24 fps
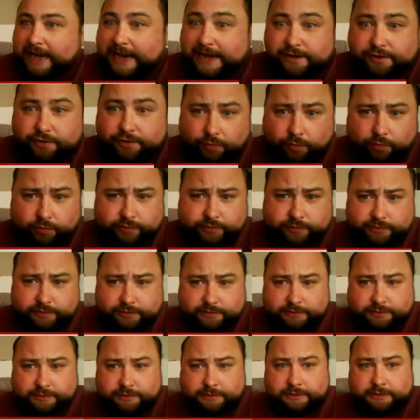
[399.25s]

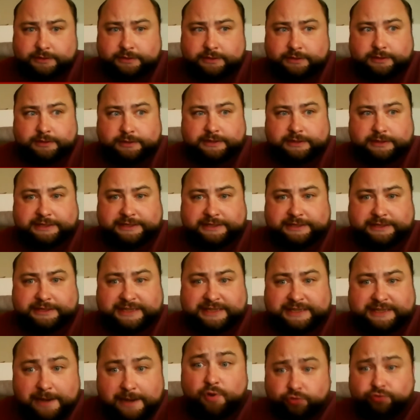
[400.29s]
hand-drawn
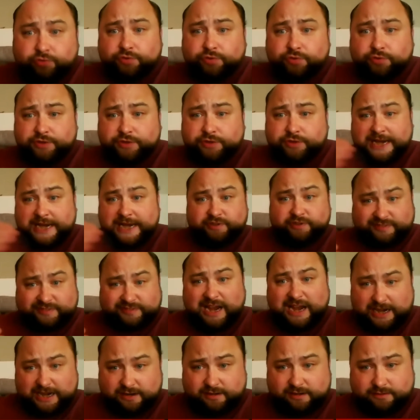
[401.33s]
gamer-to-gamer
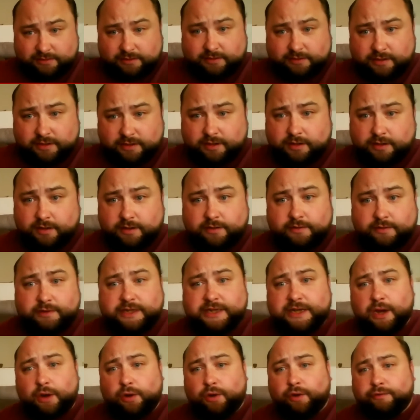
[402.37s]
style
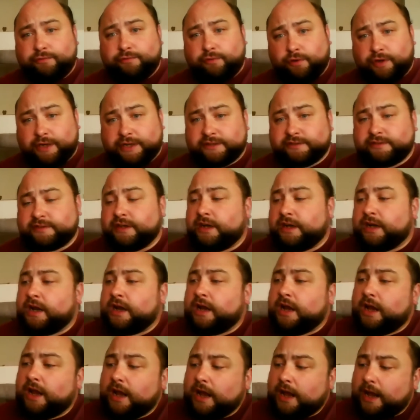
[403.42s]
in our offerings.
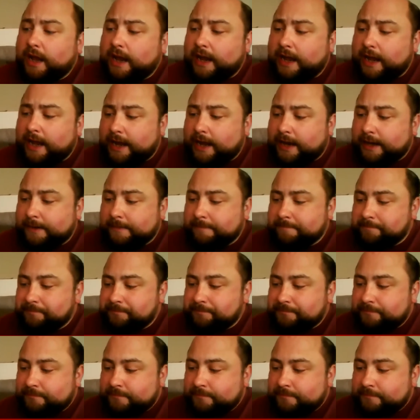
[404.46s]
And